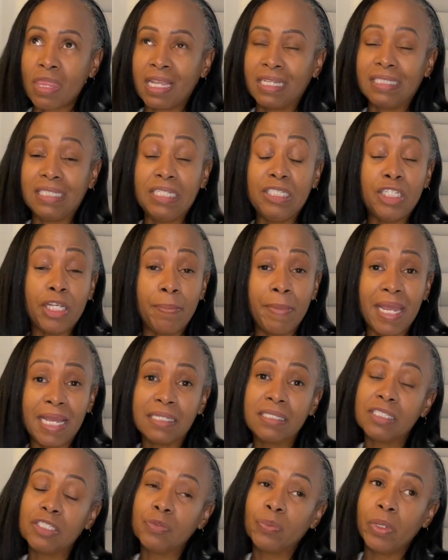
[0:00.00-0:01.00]
TJ
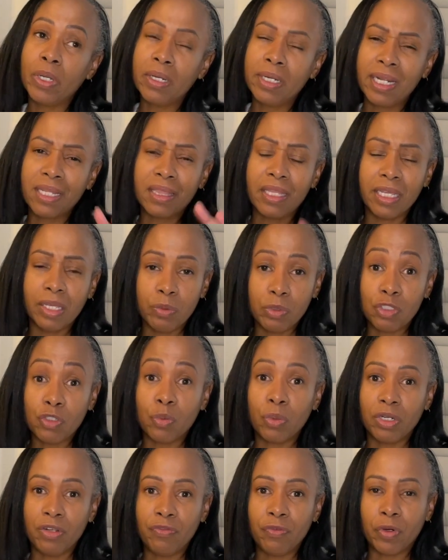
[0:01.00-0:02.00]
Maxx as well, and I think it was
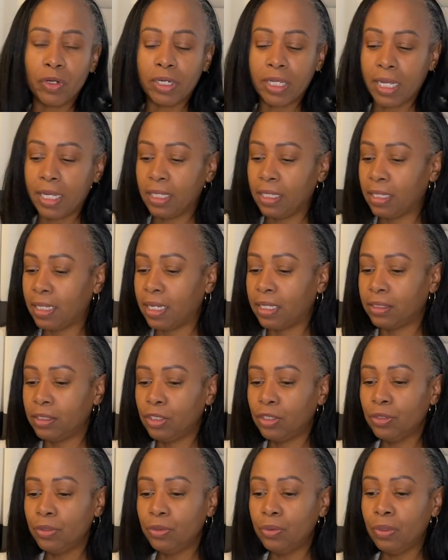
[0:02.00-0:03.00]
twenty four ninety nine
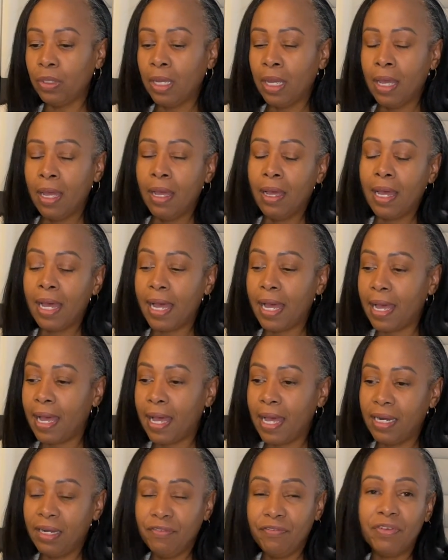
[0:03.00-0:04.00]
too.
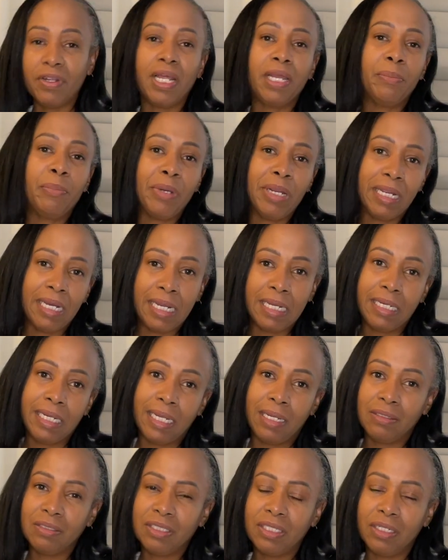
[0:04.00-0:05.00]
I didn't feel like bringing that
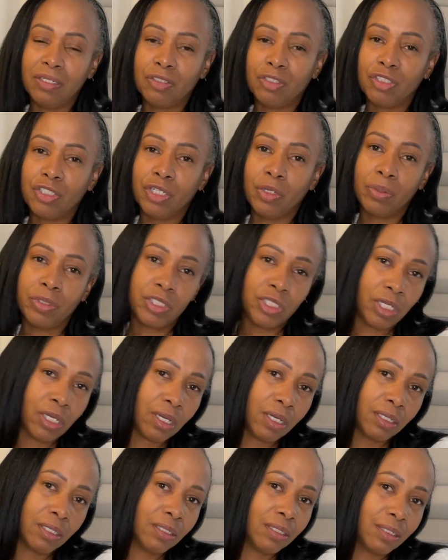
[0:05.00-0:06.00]
downstairs to show it
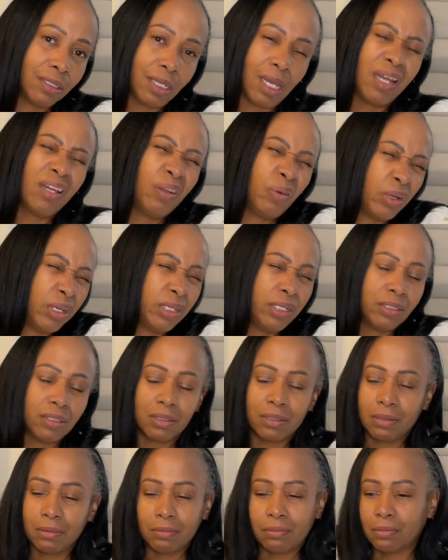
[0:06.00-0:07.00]
y'all. Y'all know what a
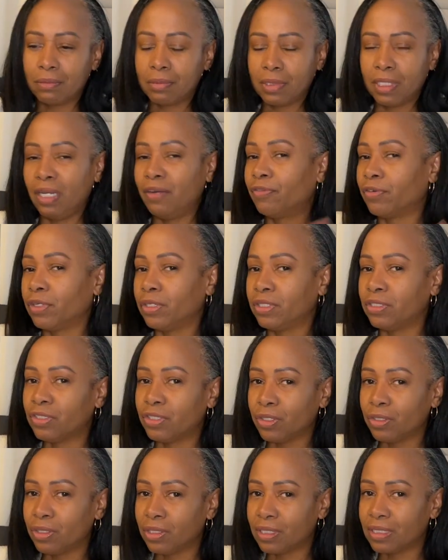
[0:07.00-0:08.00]
comforter
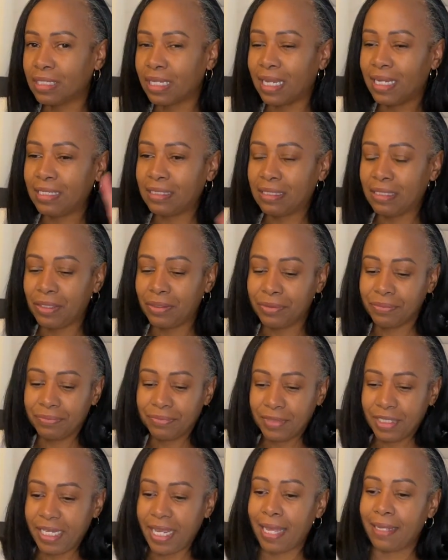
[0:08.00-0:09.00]
insert looks like, so
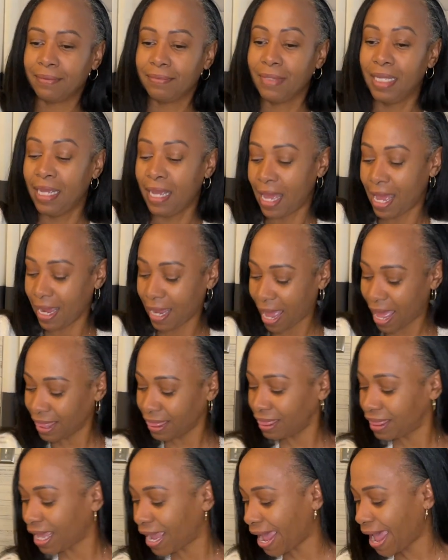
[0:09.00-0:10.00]
yeah, I
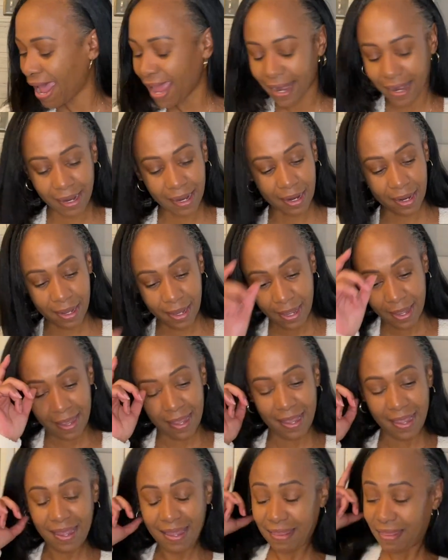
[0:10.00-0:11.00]
got that.
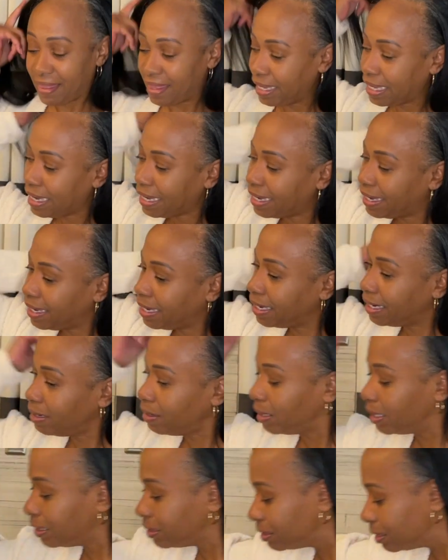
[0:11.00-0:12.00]
And
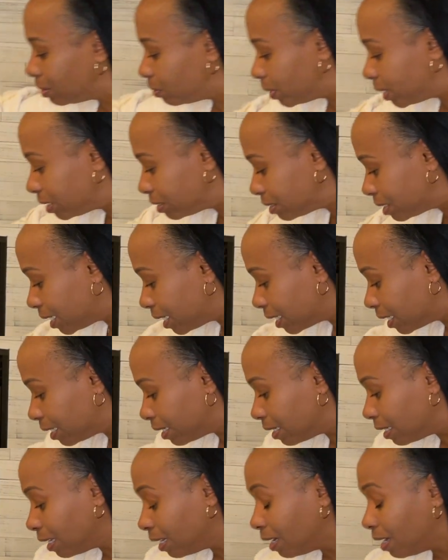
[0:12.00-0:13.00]
then let's see what else did I
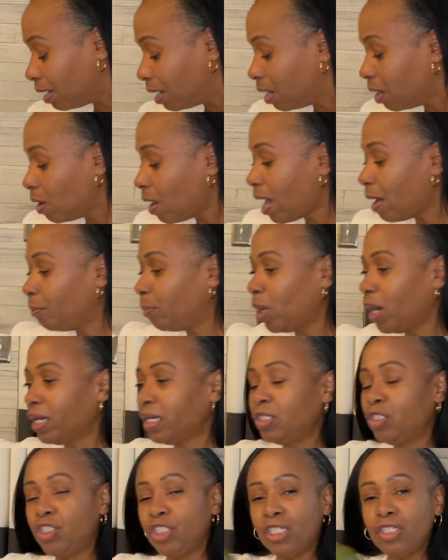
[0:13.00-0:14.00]
get. Oh, I
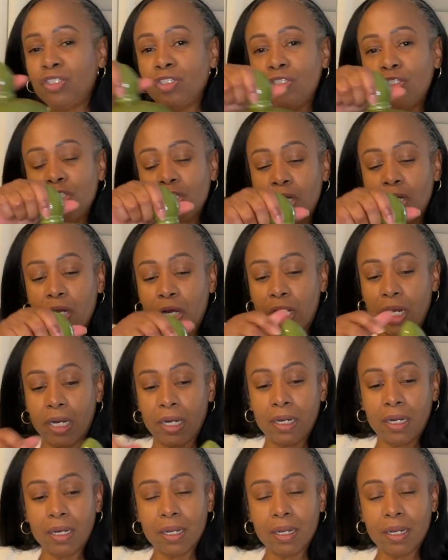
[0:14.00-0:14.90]
bought a ginger jar.